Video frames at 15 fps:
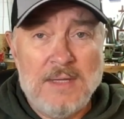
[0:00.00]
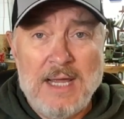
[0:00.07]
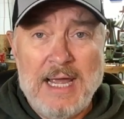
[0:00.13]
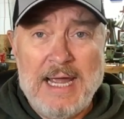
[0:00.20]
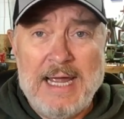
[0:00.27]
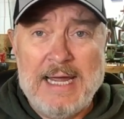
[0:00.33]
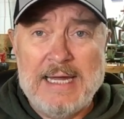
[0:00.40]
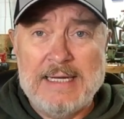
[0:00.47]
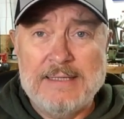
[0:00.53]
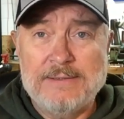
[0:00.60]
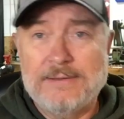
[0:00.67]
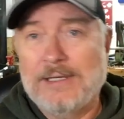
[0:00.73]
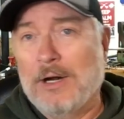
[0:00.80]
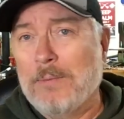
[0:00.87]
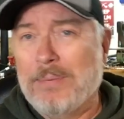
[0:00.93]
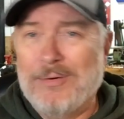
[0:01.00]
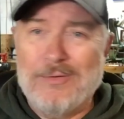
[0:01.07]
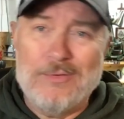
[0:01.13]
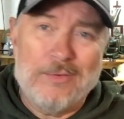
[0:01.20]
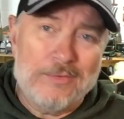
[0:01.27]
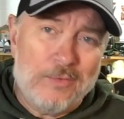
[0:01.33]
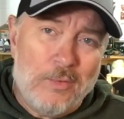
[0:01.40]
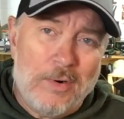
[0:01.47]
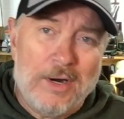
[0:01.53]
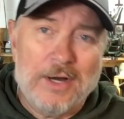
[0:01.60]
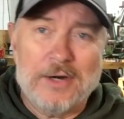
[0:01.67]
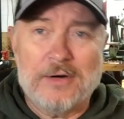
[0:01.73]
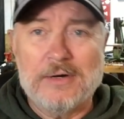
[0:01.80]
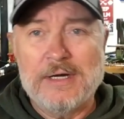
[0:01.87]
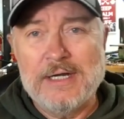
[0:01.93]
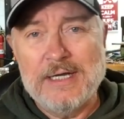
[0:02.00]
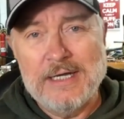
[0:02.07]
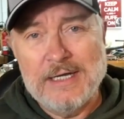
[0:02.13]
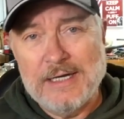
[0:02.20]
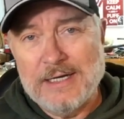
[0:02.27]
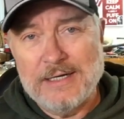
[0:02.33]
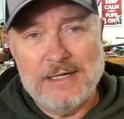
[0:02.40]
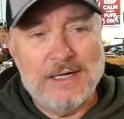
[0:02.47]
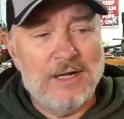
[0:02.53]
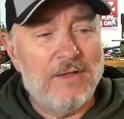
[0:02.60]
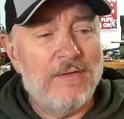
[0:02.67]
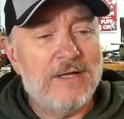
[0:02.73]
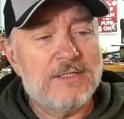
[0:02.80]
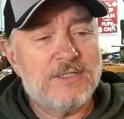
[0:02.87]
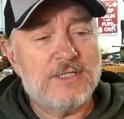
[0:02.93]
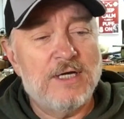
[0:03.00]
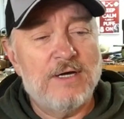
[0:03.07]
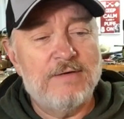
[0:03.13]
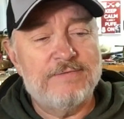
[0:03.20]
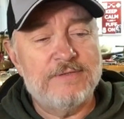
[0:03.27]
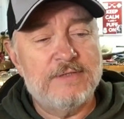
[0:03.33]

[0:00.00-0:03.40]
and, you know, poured the water in and did all that stuff.